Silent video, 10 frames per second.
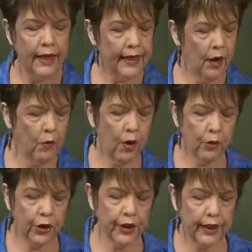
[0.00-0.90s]
Now what
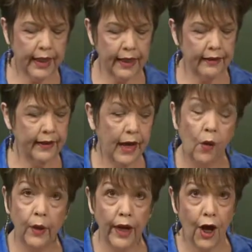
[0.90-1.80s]
we're going to get
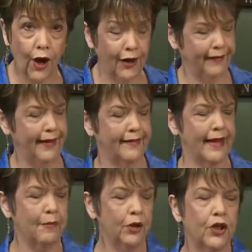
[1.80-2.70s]
going on is
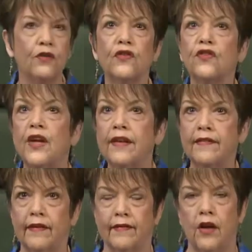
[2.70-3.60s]
I'm going to use
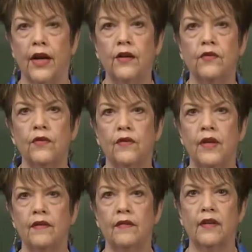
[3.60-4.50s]
seasoning salt. I use a
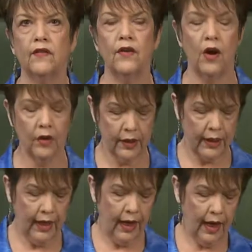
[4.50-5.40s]
seasoning salt.
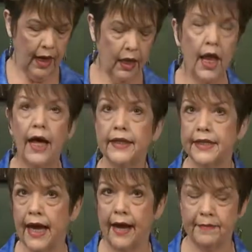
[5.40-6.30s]
A lot of
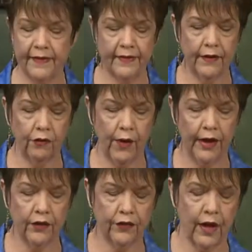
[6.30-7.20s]
times instead of
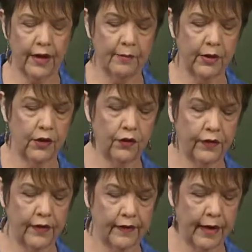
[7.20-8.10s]
regular salt, I'm going to use
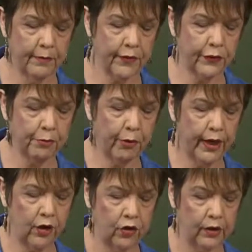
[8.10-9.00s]
this, and I'm going to
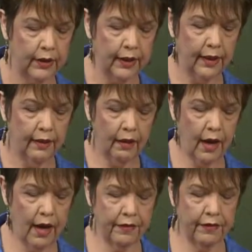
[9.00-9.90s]
sprinkle
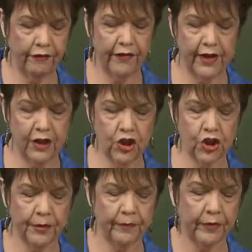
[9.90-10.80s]
the fish.